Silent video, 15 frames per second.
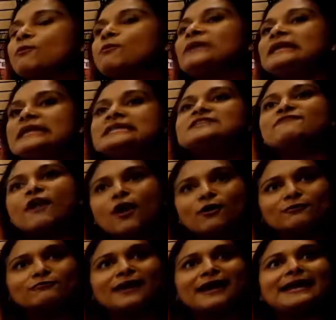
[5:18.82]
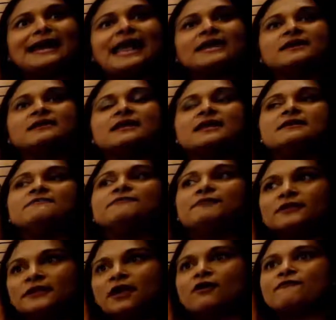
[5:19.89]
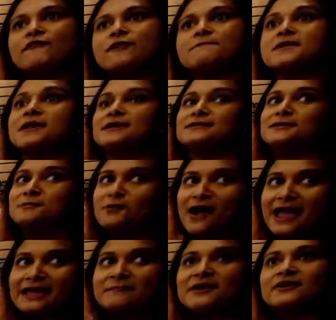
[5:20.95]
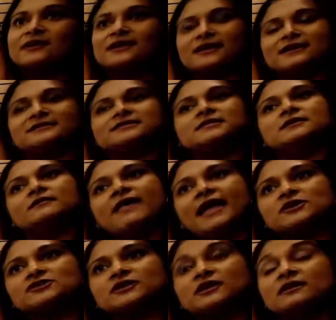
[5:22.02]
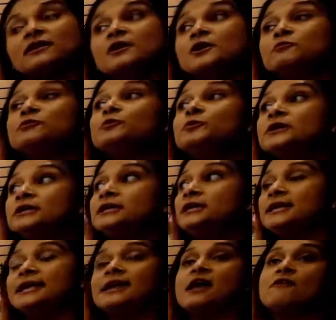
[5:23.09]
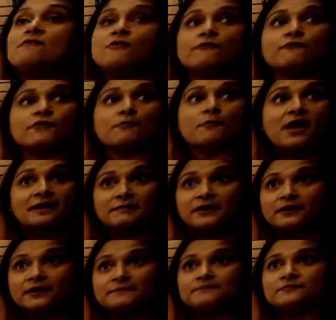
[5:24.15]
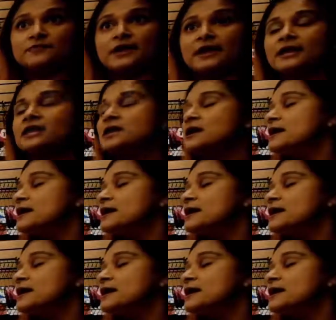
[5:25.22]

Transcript: we need to vote, right? And in Philadelphia, because the primary is the election, we really need to get out and vote for the primary, right?